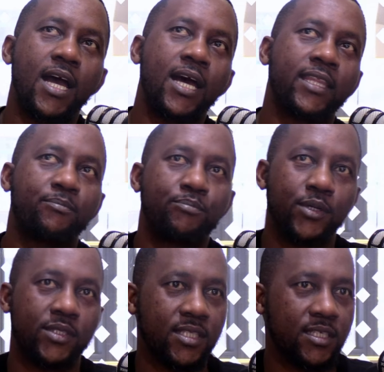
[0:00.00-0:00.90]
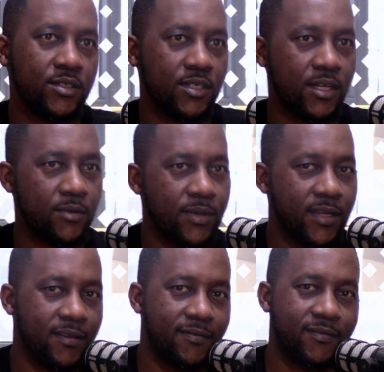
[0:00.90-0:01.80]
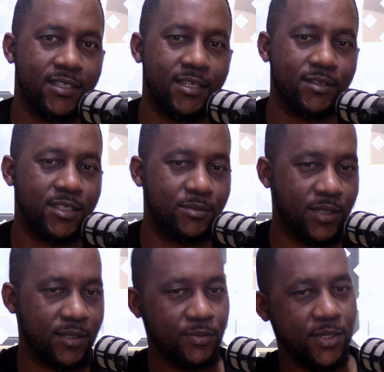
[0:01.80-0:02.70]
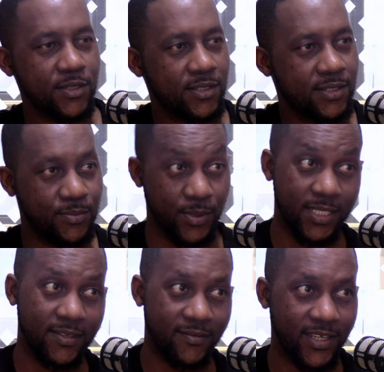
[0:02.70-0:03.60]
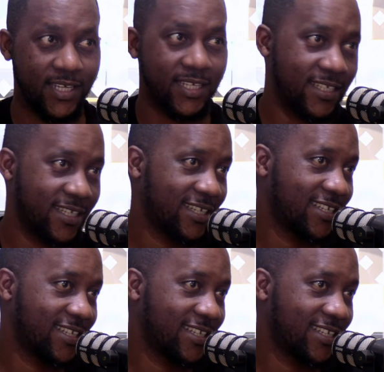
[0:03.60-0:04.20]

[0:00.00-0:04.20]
Are there books that you recommend for township entrepreneurs specifically?